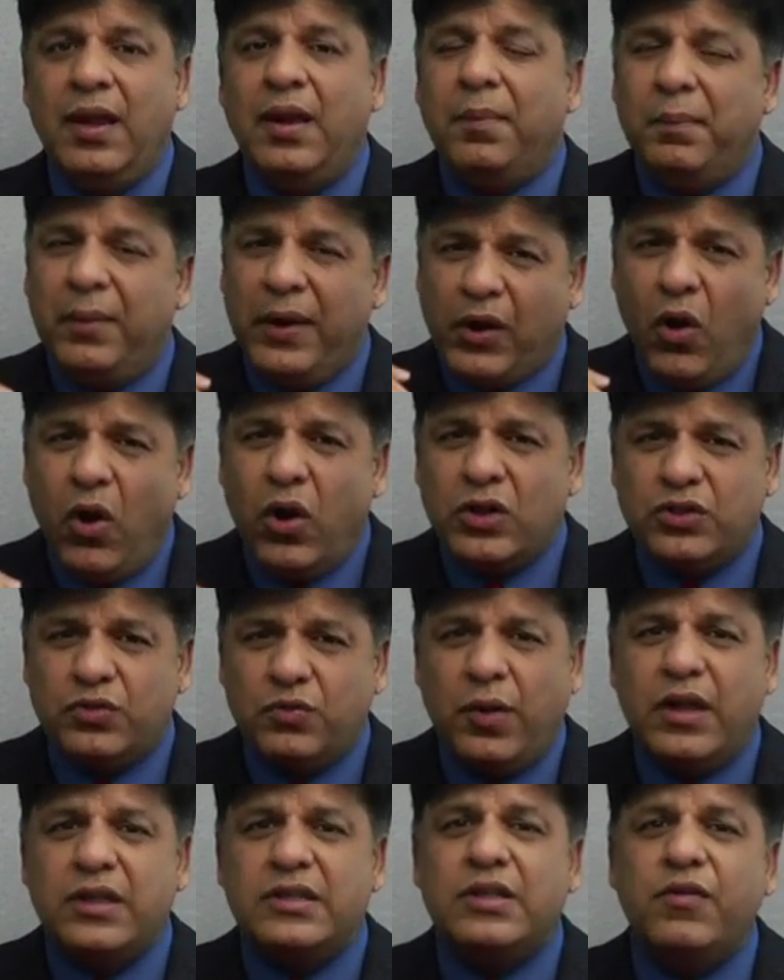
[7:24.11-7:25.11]
Because
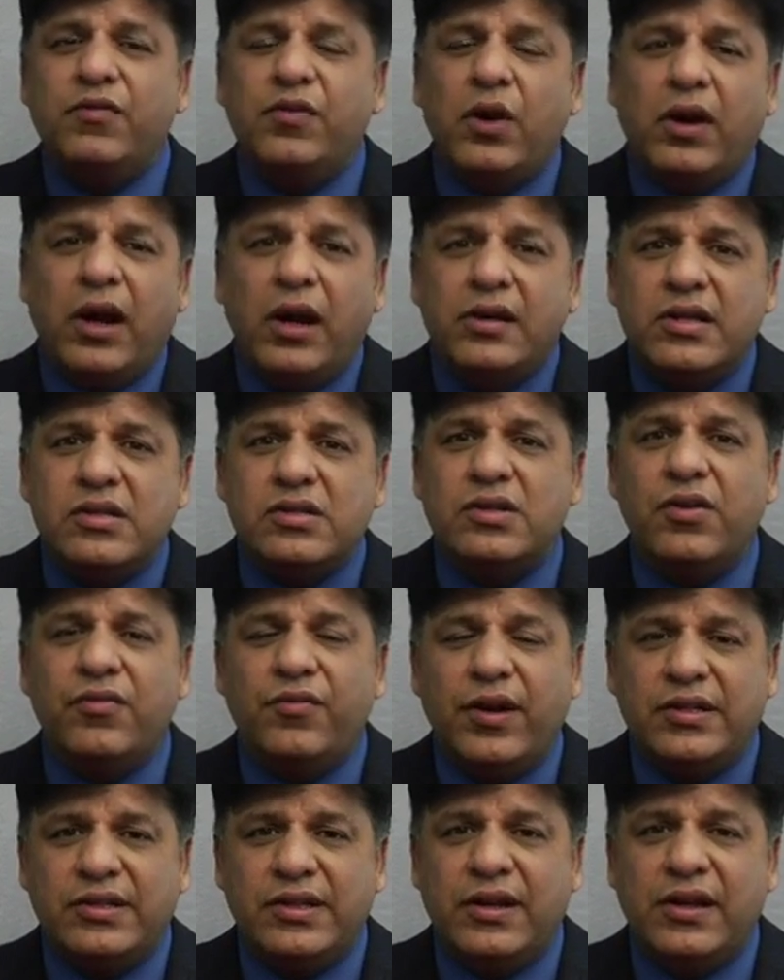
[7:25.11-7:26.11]
once if your conditional
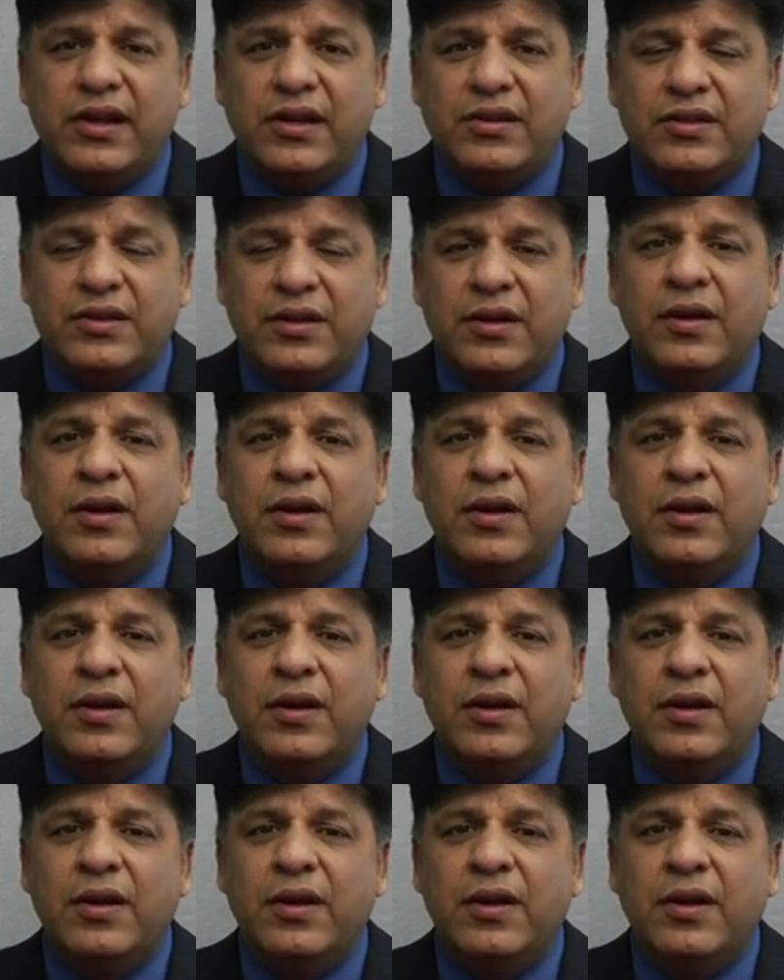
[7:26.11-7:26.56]
resident